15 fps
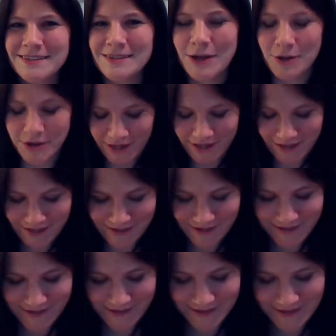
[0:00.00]
pretty.
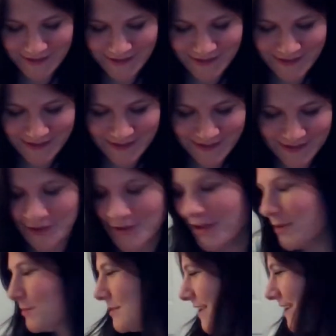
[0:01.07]

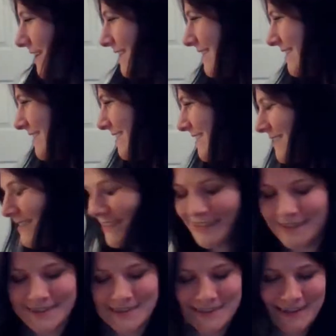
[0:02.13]
Okay. Okay,
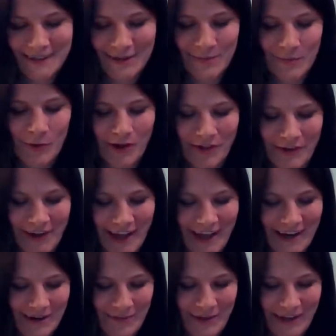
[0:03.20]
The more I look
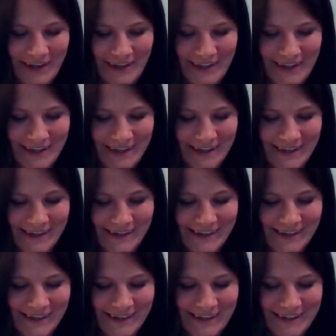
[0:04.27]
at it, I'm like,
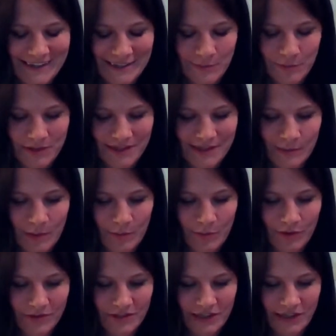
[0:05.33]
could just put this in my
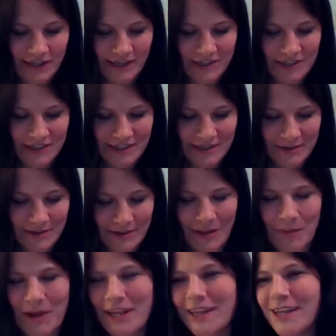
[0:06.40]
brooch collection,
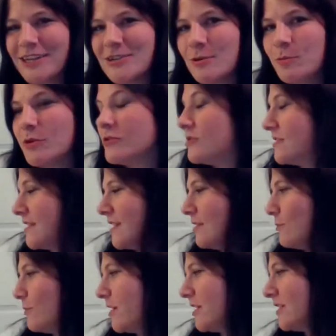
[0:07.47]
my collection of brooches I
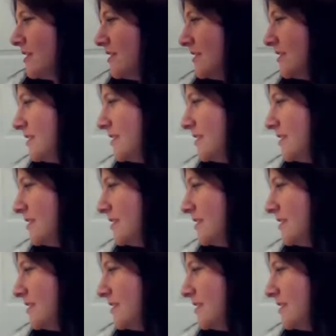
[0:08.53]
don't wear.